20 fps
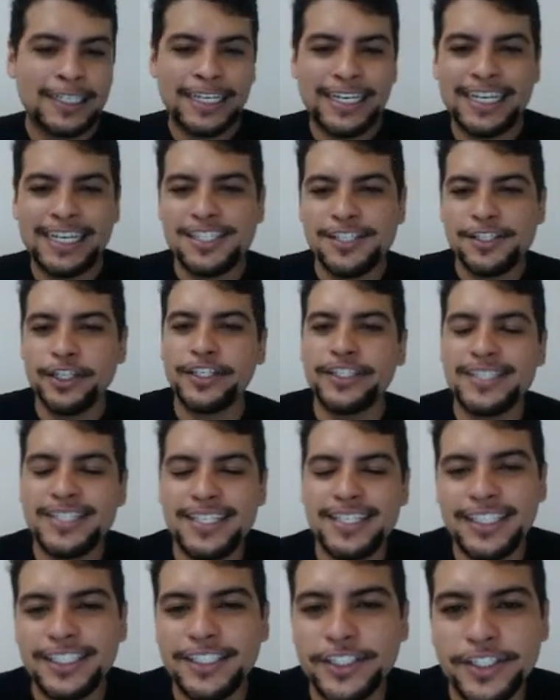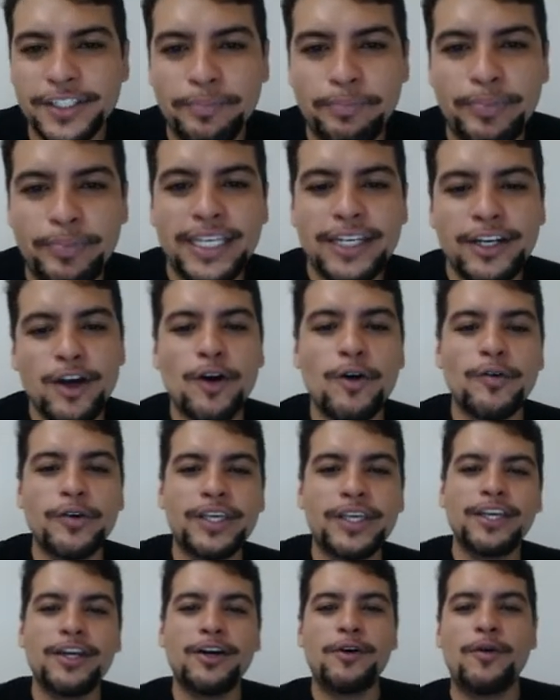is your teacher
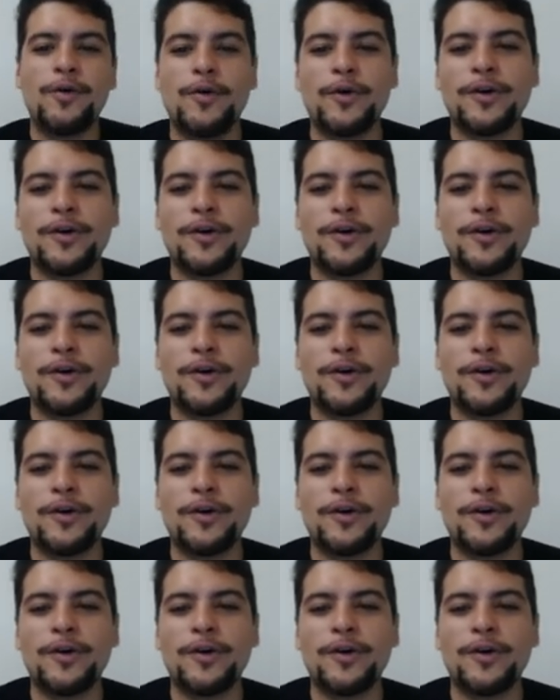Pinocchio